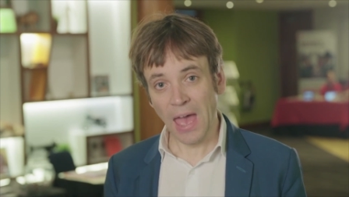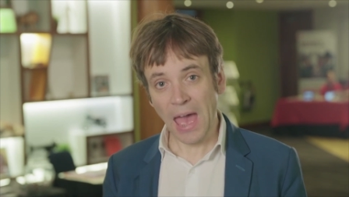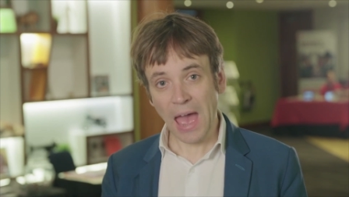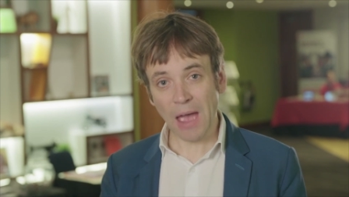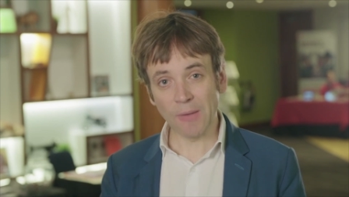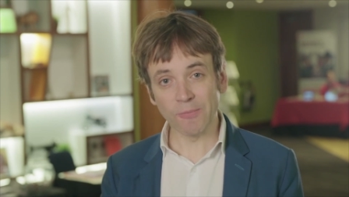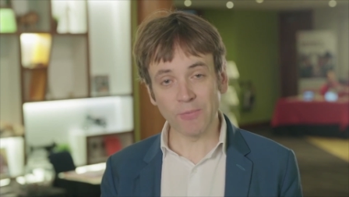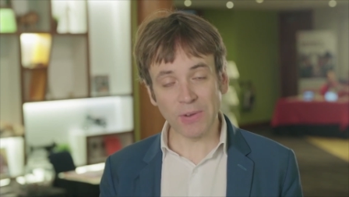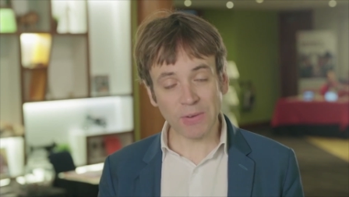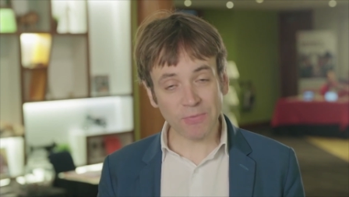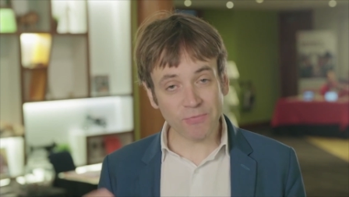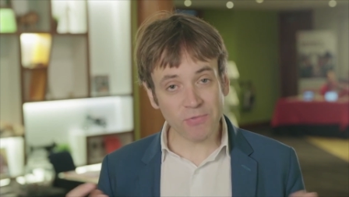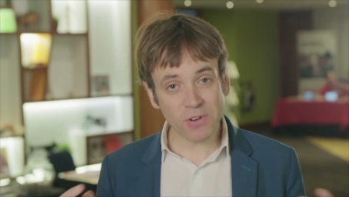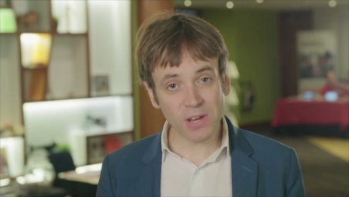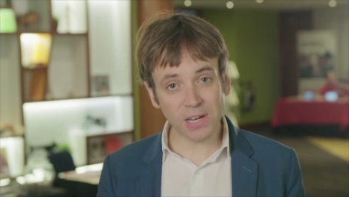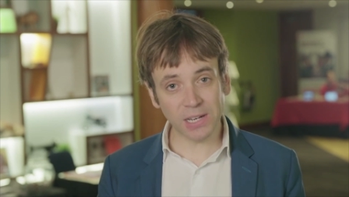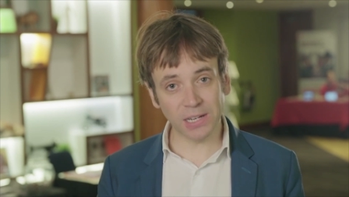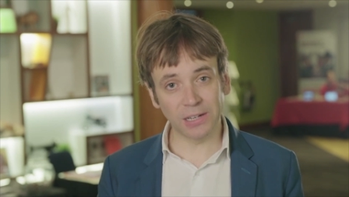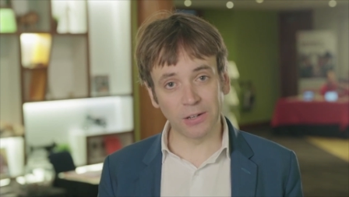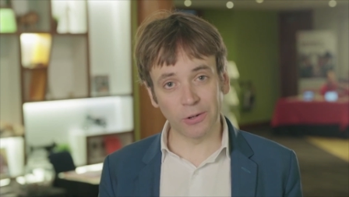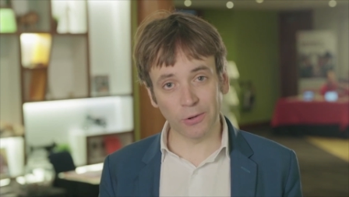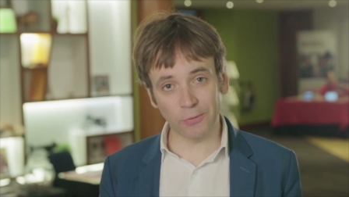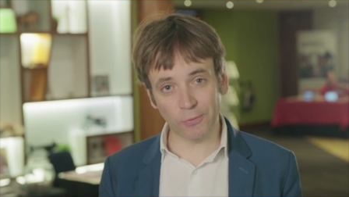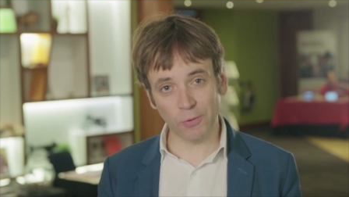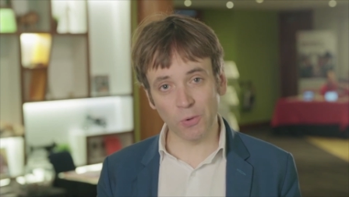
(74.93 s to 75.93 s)
and we
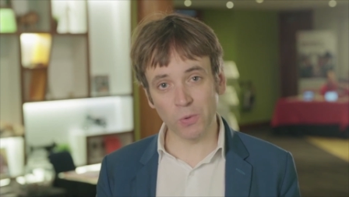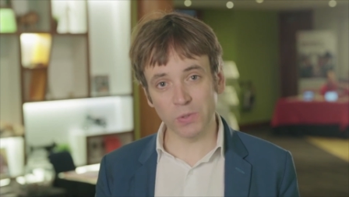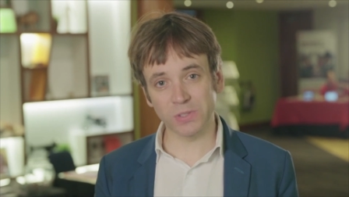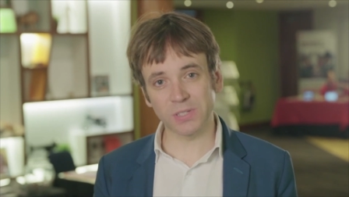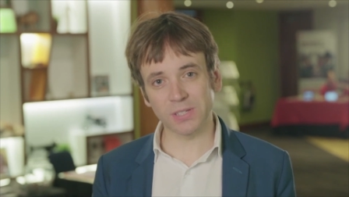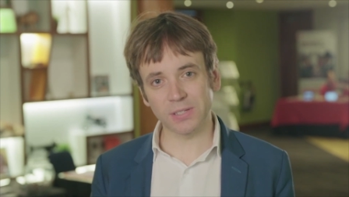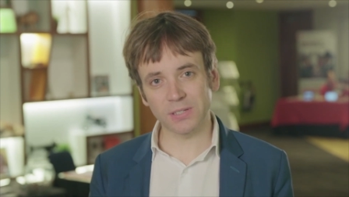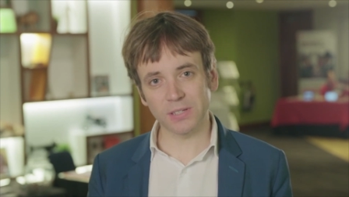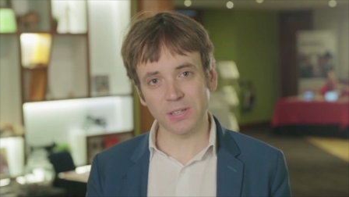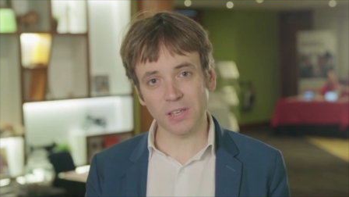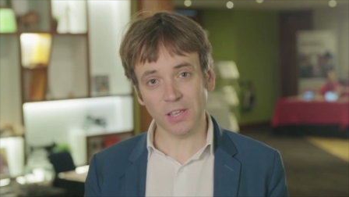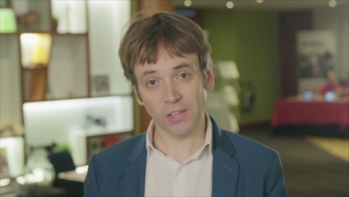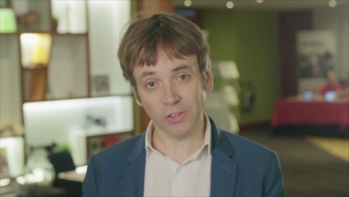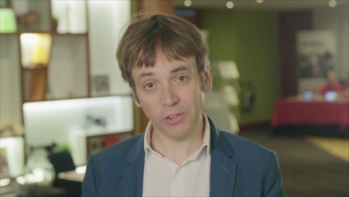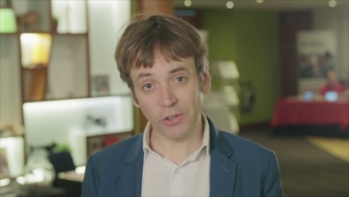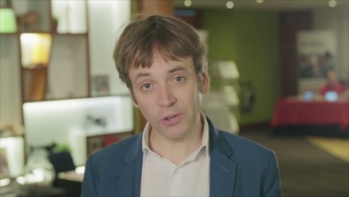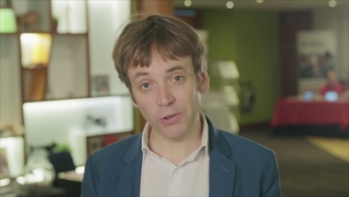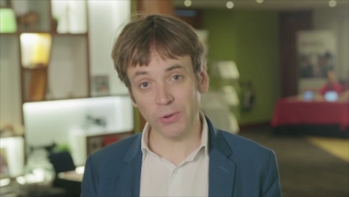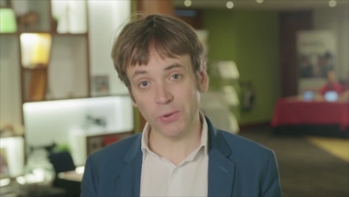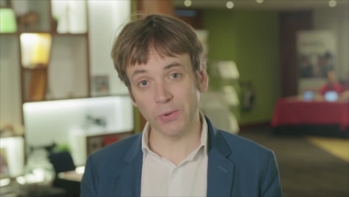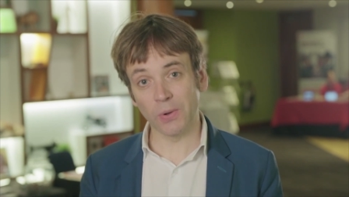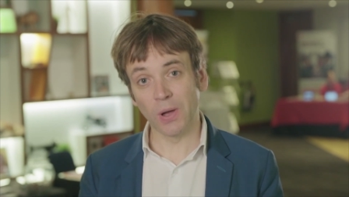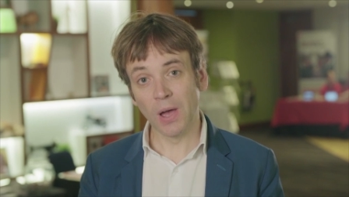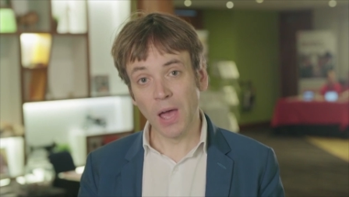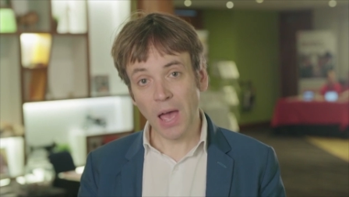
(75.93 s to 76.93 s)
really look forward to seeing
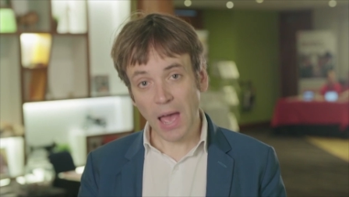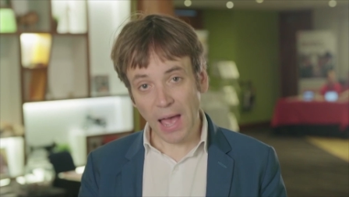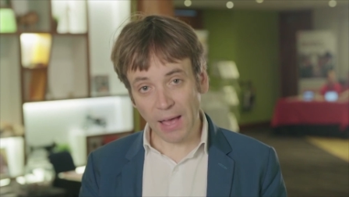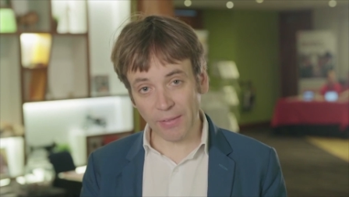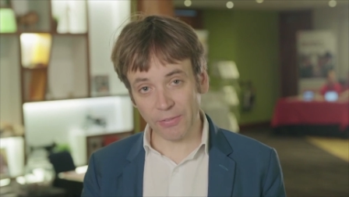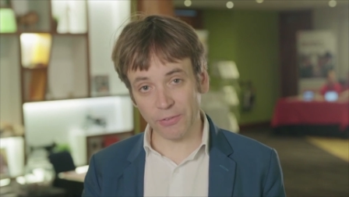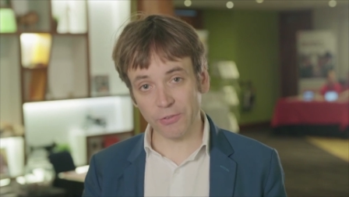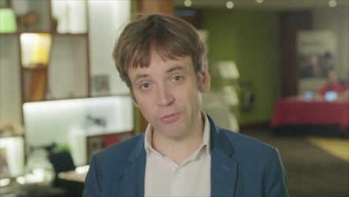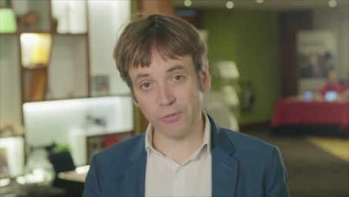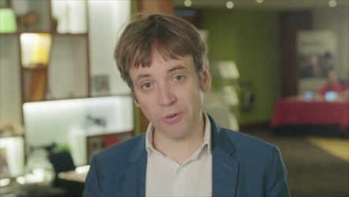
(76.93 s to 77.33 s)
you at the